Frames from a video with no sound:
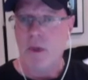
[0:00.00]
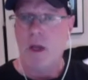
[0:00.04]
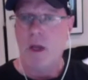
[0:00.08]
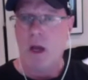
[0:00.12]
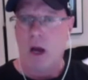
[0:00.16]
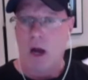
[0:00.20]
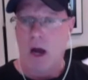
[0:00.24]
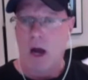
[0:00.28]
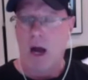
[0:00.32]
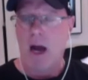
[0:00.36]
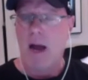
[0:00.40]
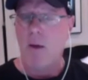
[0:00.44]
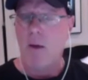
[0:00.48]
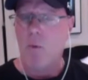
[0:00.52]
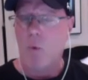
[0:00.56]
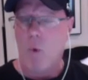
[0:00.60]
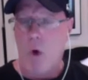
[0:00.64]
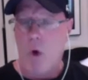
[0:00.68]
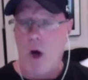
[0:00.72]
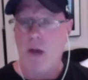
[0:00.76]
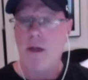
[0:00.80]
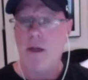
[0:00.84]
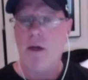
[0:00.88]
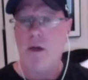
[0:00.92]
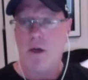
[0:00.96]
I
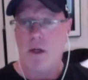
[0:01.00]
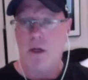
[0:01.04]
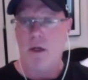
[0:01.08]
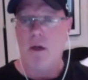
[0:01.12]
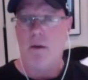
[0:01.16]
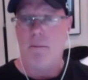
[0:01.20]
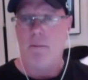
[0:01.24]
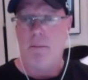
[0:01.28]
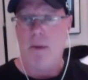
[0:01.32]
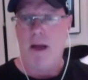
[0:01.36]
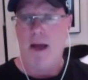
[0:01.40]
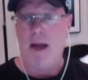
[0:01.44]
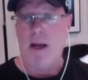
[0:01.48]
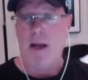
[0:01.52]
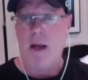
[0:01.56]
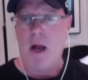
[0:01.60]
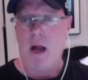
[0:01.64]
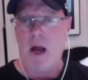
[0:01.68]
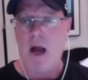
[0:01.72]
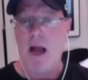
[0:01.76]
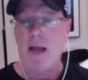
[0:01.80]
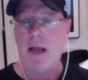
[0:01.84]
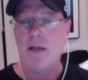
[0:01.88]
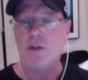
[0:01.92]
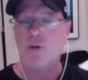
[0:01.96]
wanted to come back.
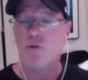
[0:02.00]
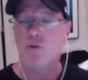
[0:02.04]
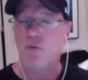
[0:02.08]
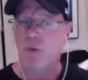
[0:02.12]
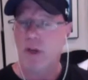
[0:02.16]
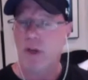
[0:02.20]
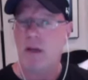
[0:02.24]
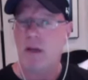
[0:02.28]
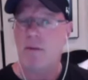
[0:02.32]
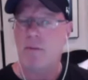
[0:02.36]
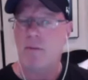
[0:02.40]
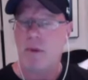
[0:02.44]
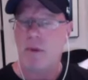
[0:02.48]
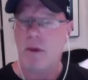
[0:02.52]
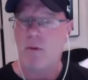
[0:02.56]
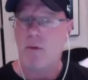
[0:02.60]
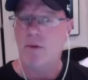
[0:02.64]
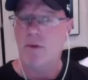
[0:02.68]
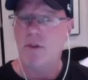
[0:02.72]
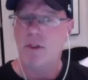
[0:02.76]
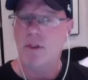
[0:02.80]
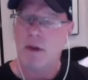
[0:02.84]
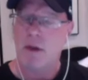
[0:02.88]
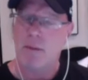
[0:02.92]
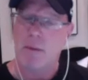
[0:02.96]
I dreamed there
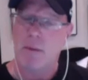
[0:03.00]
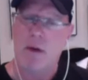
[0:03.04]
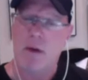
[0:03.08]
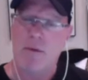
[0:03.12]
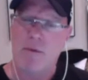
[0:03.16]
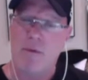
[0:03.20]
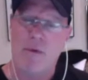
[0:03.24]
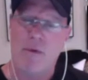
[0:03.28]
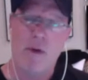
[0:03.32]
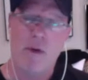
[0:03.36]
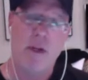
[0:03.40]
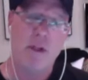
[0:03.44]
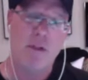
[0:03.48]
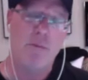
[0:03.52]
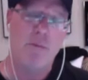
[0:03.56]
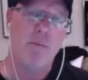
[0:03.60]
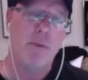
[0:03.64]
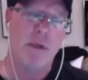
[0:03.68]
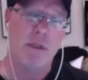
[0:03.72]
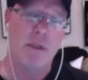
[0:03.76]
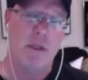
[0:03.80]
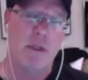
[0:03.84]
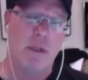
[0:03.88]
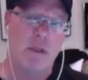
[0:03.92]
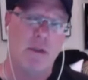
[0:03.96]
was some unfinished
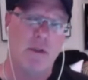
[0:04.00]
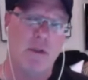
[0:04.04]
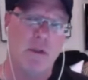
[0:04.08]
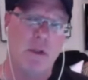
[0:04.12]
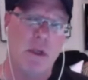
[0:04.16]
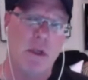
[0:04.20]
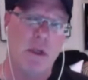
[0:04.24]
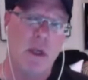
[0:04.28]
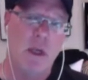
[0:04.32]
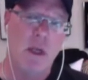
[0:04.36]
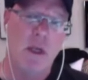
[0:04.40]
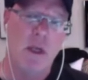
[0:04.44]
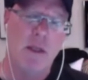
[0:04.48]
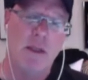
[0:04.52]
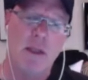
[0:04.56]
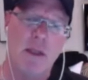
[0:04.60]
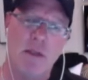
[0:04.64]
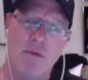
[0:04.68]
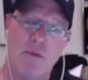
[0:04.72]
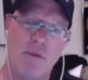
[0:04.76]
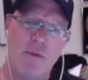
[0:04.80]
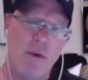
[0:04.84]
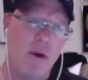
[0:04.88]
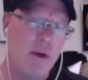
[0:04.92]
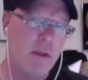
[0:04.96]
business. There's
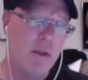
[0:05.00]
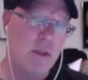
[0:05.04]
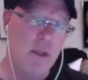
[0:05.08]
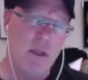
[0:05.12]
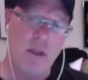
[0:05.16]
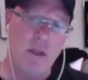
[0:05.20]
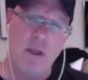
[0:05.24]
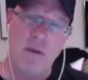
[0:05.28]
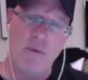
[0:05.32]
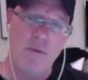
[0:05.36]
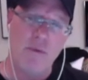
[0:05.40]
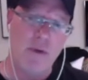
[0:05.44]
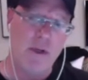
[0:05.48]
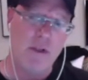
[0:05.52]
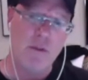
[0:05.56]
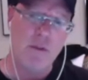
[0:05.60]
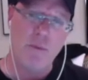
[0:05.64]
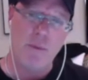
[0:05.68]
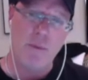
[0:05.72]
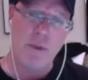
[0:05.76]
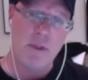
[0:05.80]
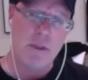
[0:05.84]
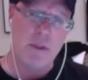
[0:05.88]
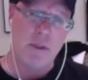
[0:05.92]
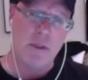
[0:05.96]
very little unfinished
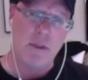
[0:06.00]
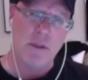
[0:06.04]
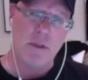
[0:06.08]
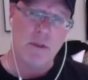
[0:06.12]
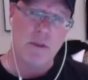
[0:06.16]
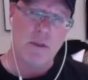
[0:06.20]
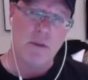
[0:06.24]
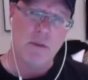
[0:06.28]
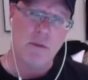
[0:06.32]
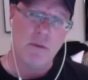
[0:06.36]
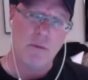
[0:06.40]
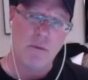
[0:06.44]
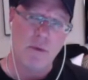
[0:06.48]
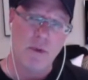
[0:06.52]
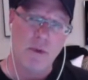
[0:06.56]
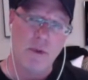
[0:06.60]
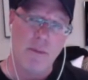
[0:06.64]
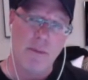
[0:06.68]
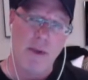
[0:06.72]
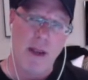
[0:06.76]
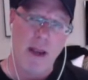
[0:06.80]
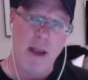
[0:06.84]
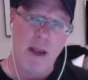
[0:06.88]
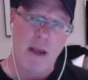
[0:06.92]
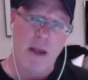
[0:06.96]
business with the
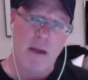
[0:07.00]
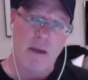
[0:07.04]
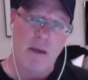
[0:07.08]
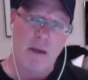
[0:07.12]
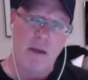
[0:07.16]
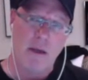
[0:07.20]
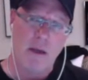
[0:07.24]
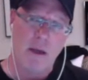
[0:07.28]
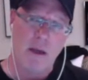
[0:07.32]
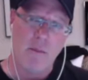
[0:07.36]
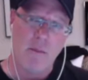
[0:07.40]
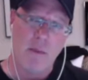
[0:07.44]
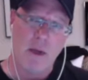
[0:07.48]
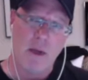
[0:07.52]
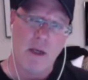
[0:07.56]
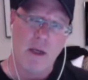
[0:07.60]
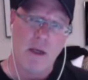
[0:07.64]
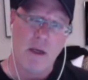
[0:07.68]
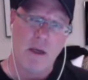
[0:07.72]
band. I mean,